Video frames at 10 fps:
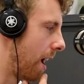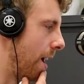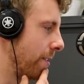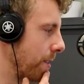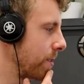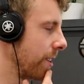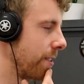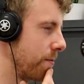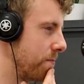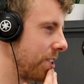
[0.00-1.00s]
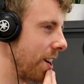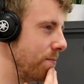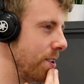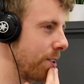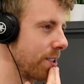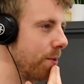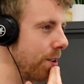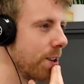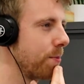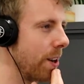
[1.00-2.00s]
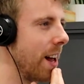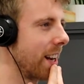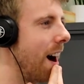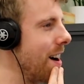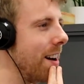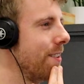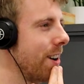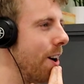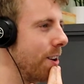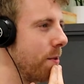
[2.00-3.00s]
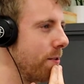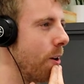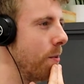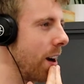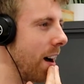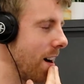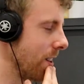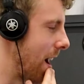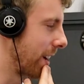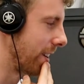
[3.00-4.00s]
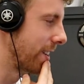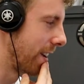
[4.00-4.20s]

I think I'm stealing it from Shannon Beer or someone else, but like I've never heard it before, but I like it.